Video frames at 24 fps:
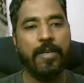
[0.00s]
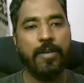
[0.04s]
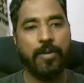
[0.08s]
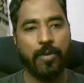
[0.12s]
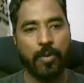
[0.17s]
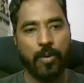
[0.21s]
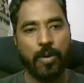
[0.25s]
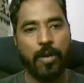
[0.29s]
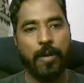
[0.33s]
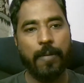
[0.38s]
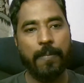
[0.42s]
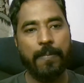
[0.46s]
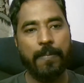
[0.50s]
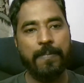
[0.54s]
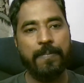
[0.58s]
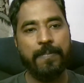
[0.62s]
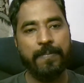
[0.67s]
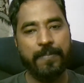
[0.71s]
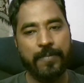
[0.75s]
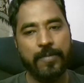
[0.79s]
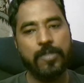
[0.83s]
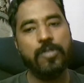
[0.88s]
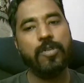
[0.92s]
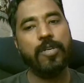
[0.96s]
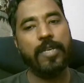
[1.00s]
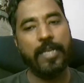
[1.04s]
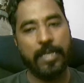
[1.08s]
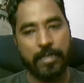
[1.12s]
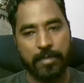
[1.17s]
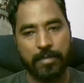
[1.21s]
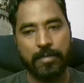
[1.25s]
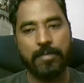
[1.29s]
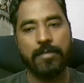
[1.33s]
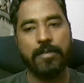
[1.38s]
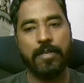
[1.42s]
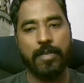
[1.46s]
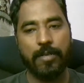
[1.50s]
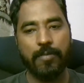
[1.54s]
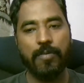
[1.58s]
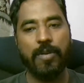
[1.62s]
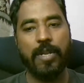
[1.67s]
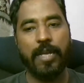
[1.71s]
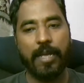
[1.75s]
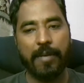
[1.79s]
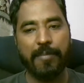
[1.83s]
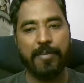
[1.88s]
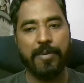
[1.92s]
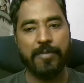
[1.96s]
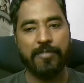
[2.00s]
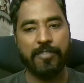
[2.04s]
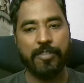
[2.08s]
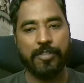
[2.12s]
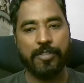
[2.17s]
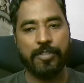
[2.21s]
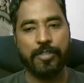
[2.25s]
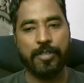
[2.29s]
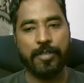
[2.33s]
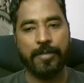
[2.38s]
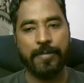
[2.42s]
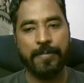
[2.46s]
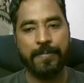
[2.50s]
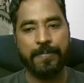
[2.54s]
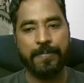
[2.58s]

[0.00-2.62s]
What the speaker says: role. So yes, it will help you for sure.